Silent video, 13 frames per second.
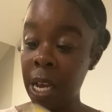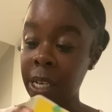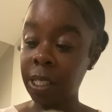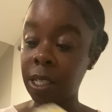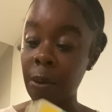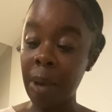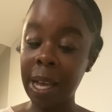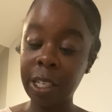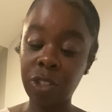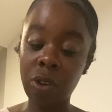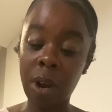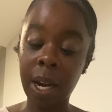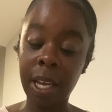Somebody's
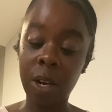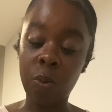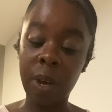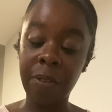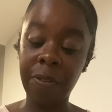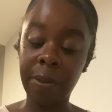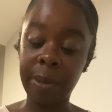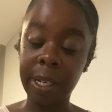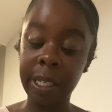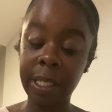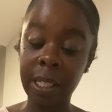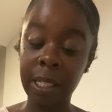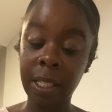trying to get away from
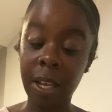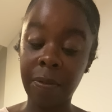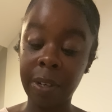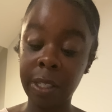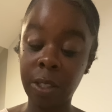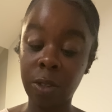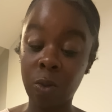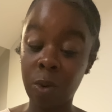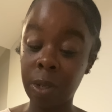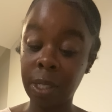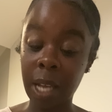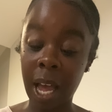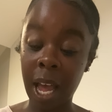this. The Seven of
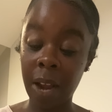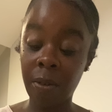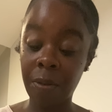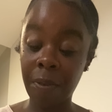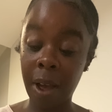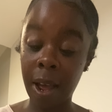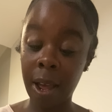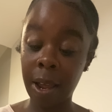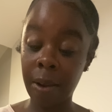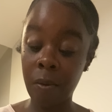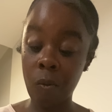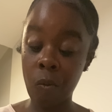Swords, the Hierophant.